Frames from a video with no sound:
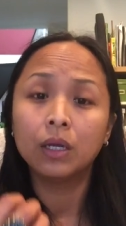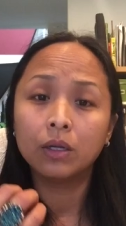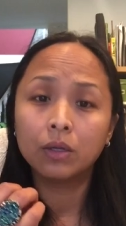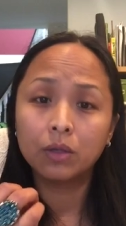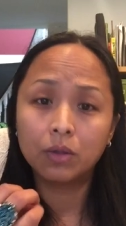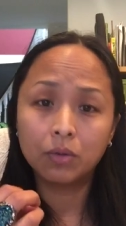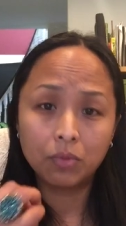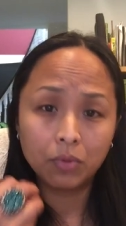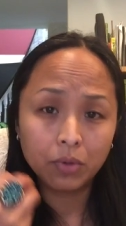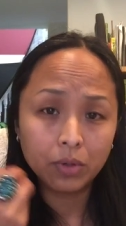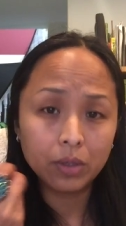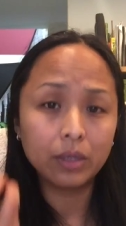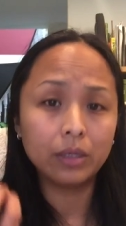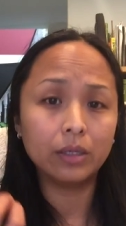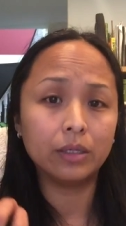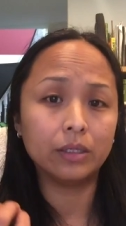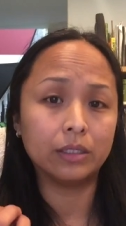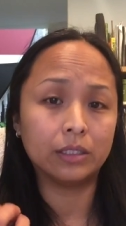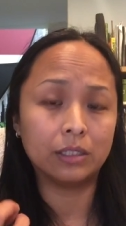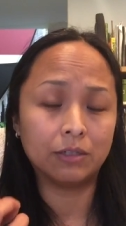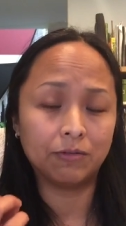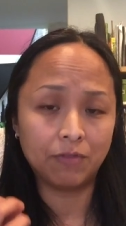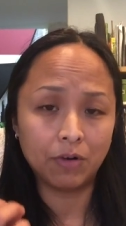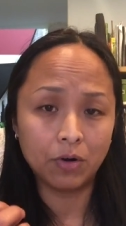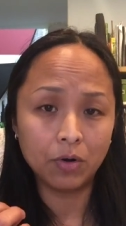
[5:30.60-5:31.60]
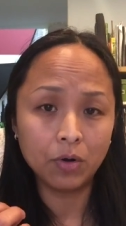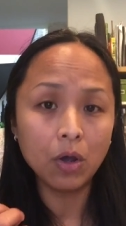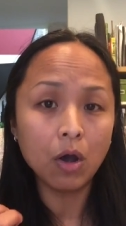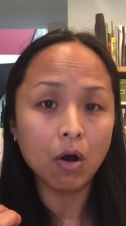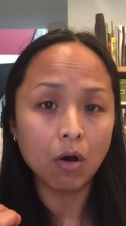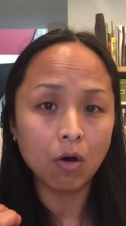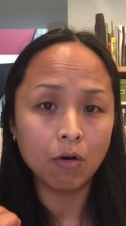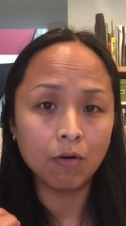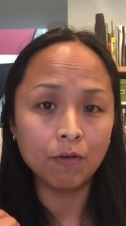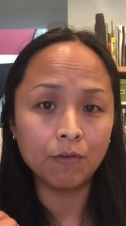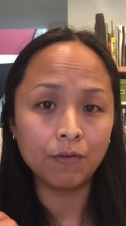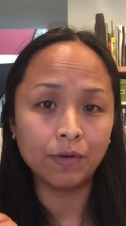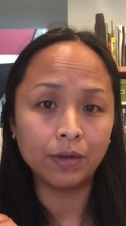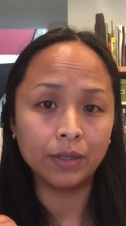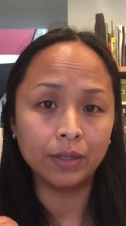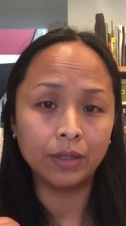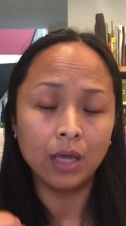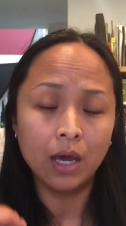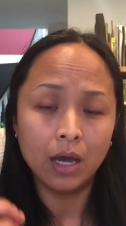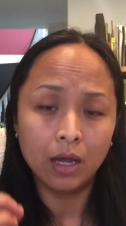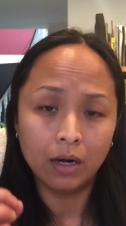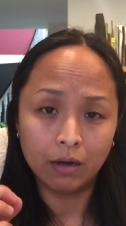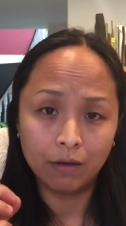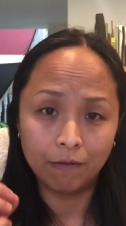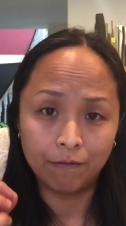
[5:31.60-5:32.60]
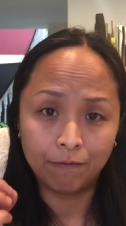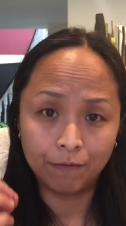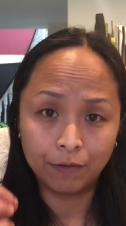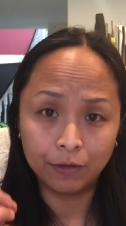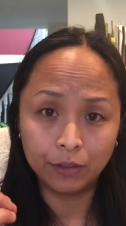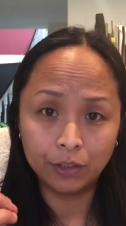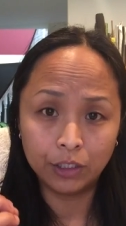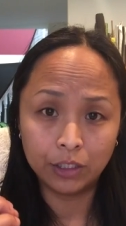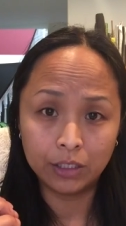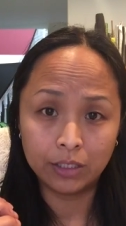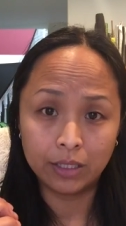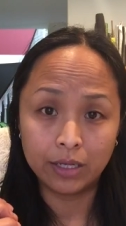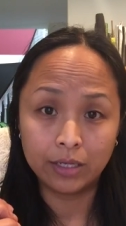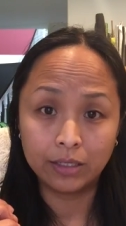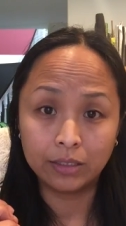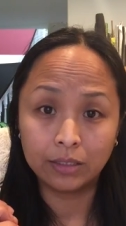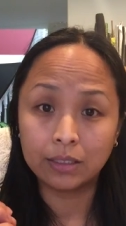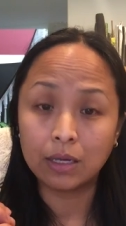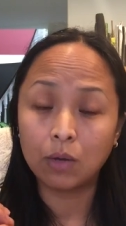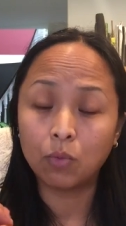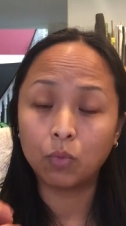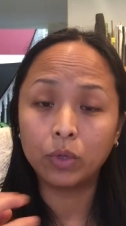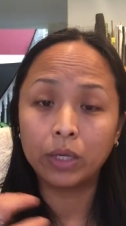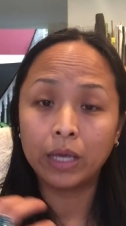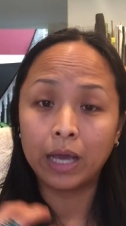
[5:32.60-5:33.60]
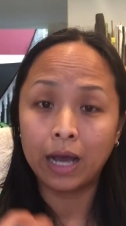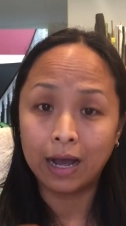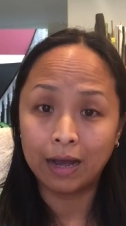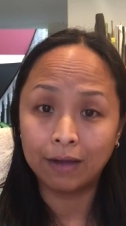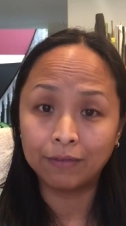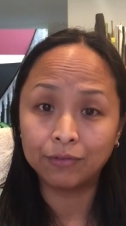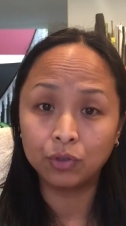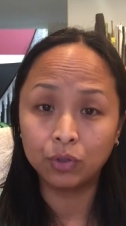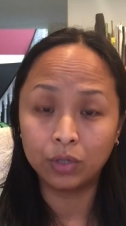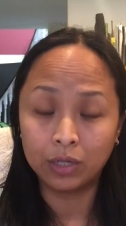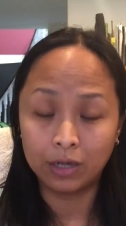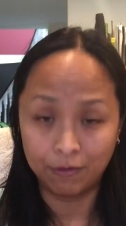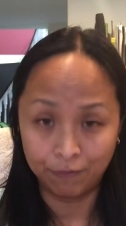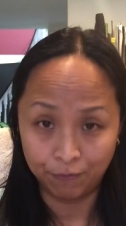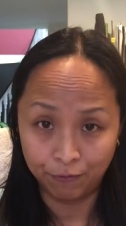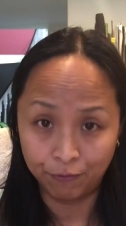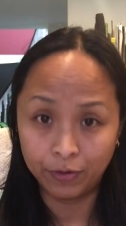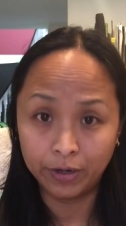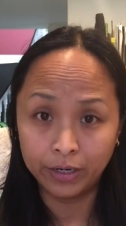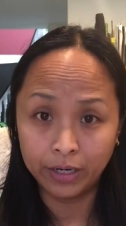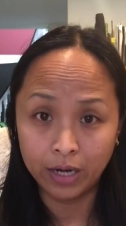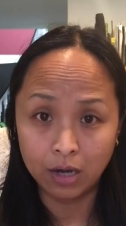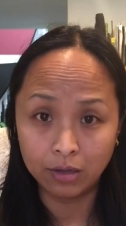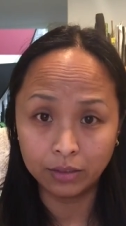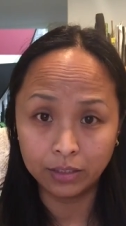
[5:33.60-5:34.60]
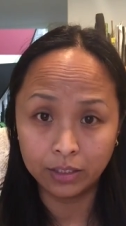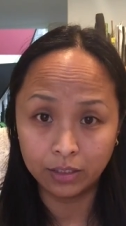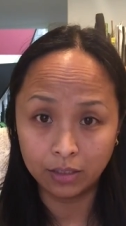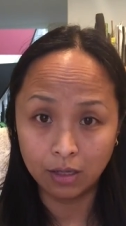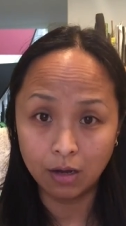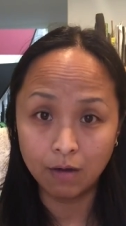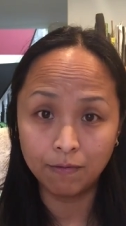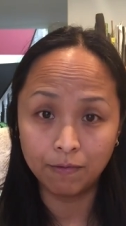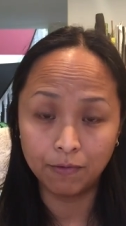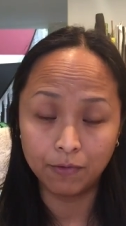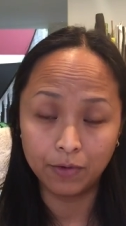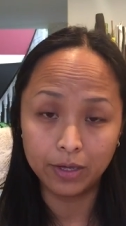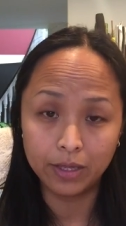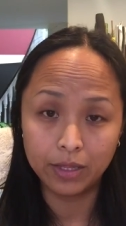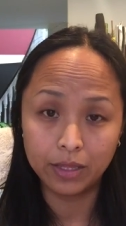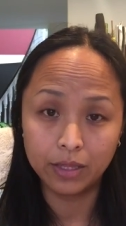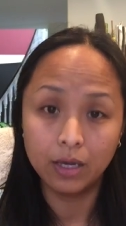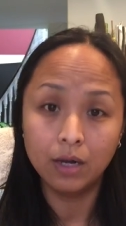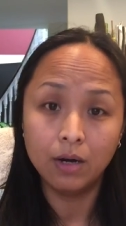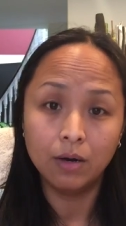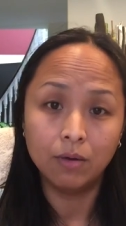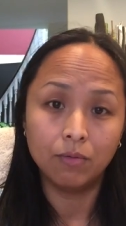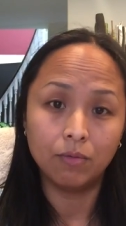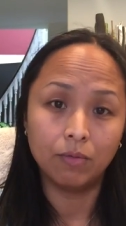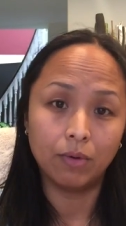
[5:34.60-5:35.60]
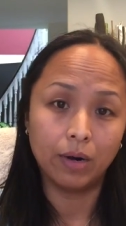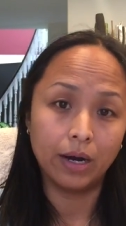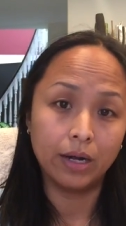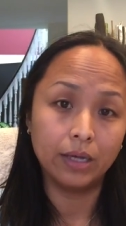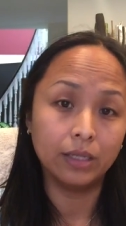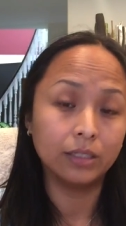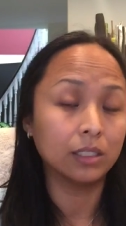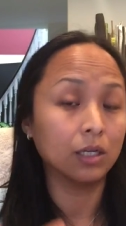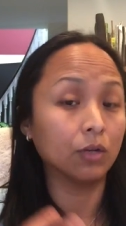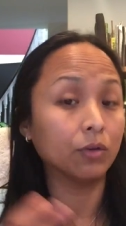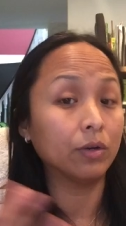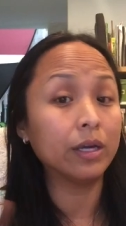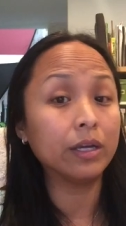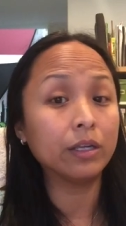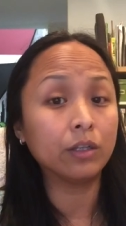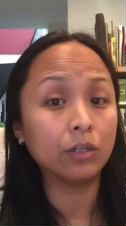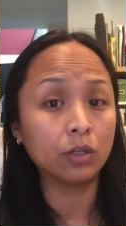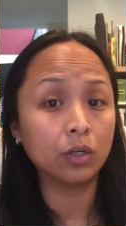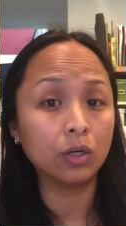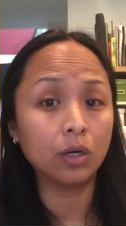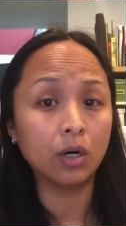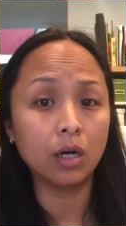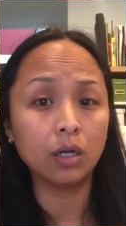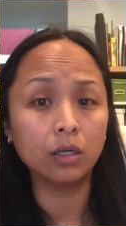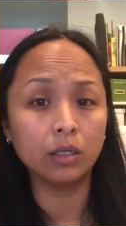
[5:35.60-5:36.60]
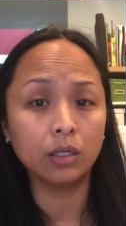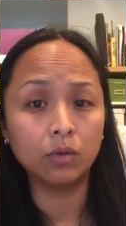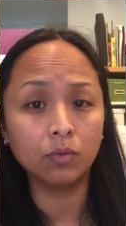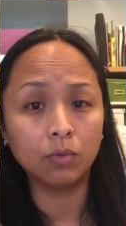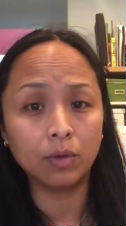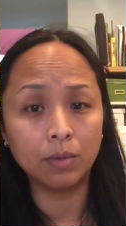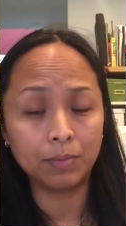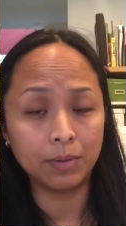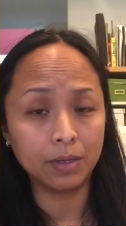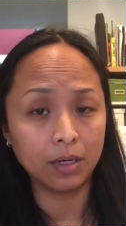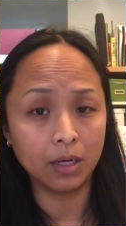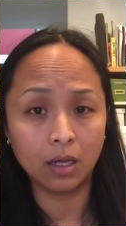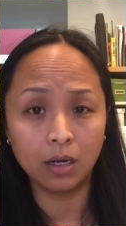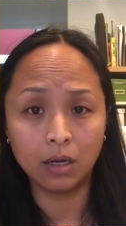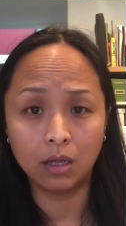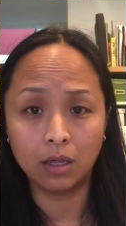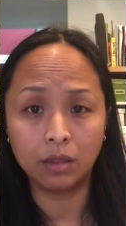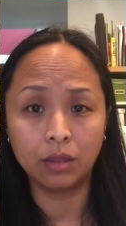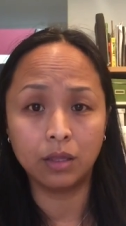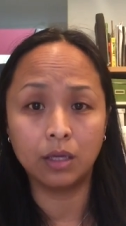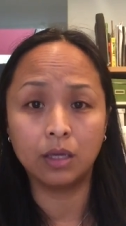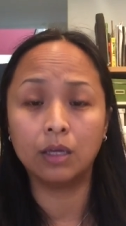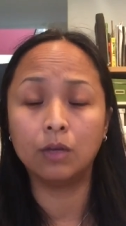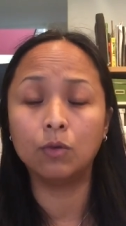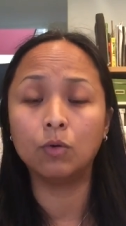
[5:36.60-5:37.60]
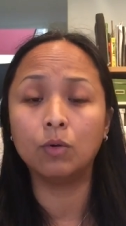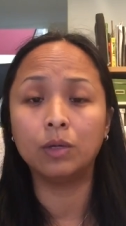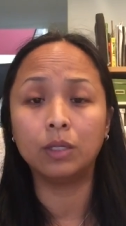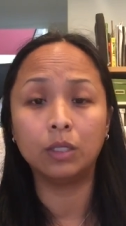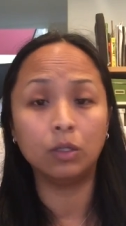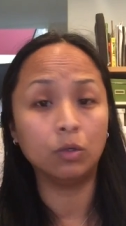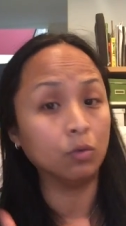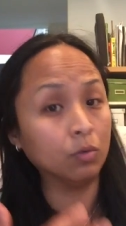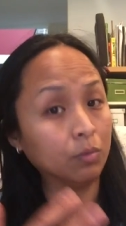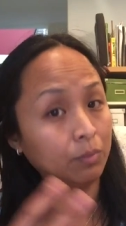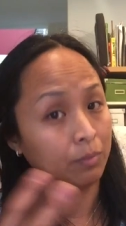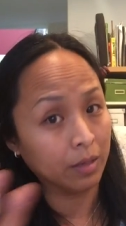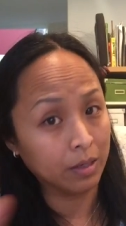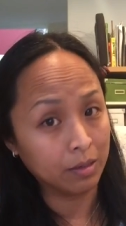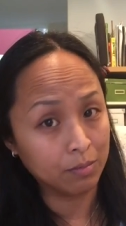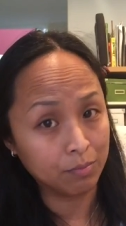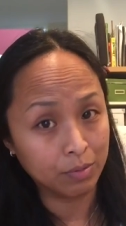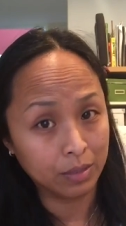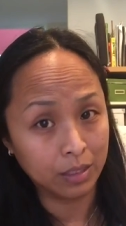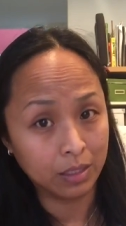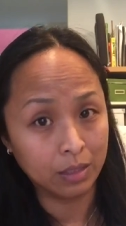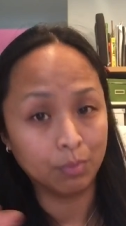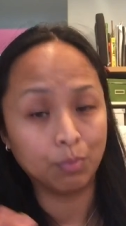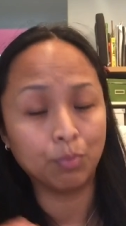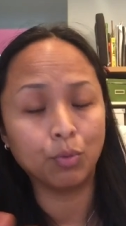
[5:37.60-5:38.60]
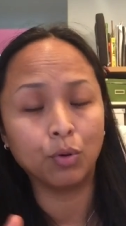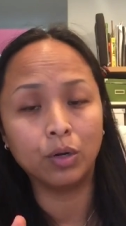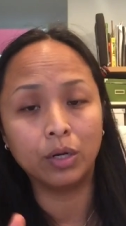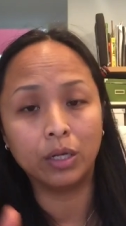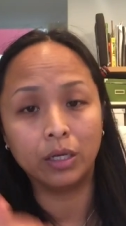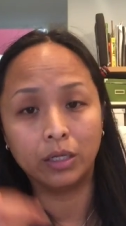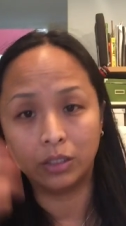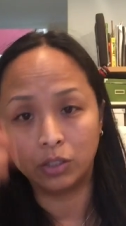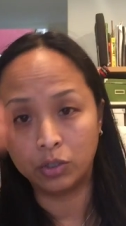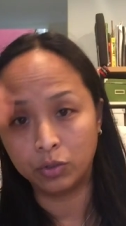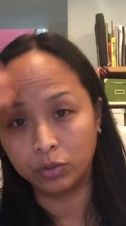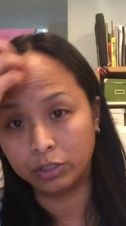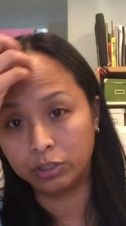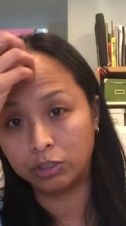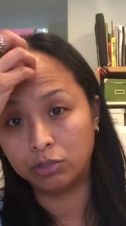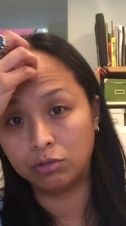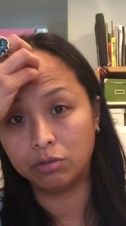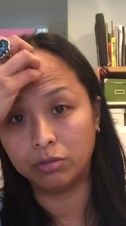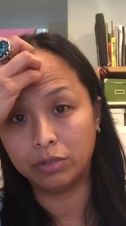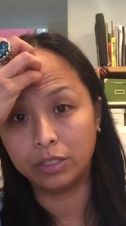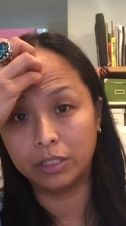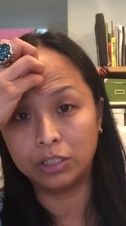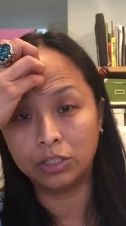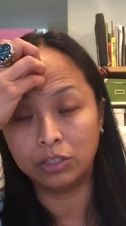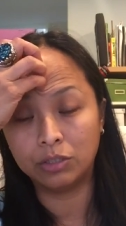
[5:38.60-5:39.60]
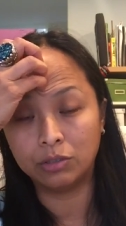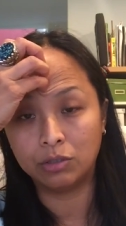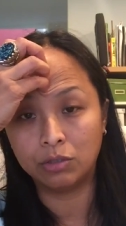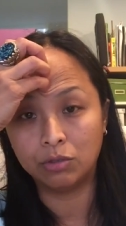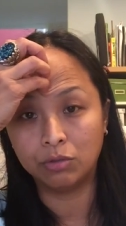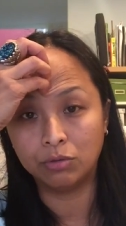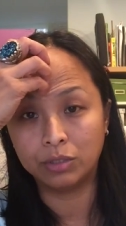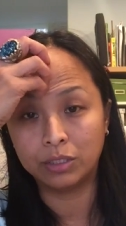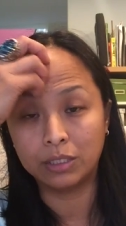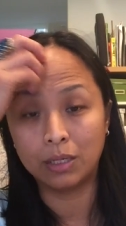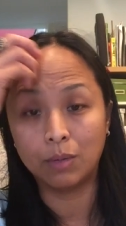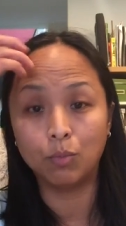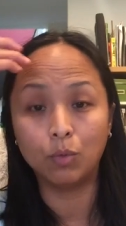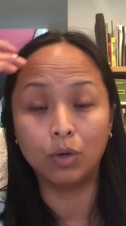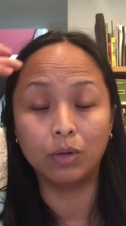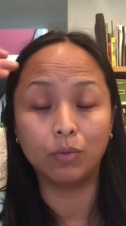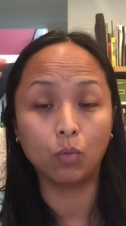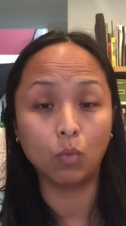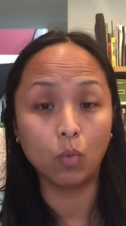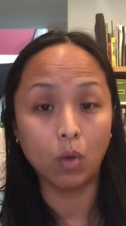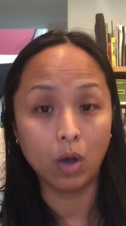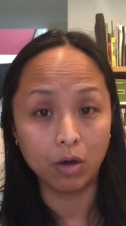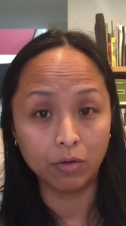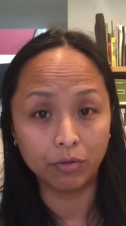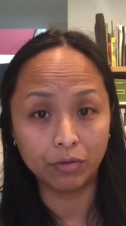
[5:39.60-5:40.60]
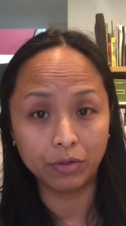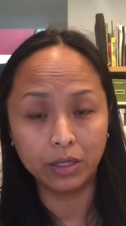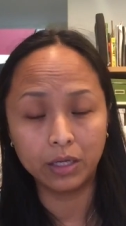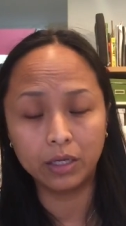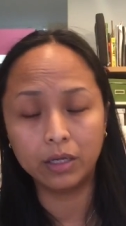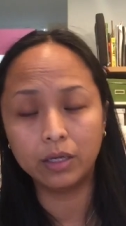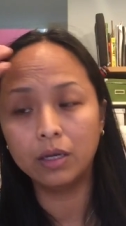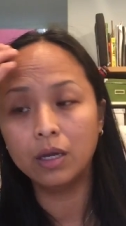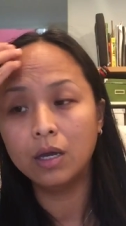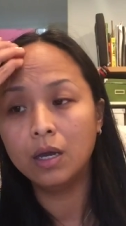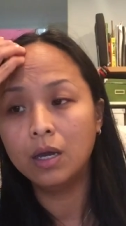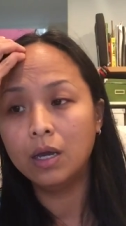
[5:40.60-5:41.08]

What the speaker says: Greed is very often the first things that we have to confront ourselves with, right? So later on, it would be a lot of things. You may be put into a situation to someone wealthy,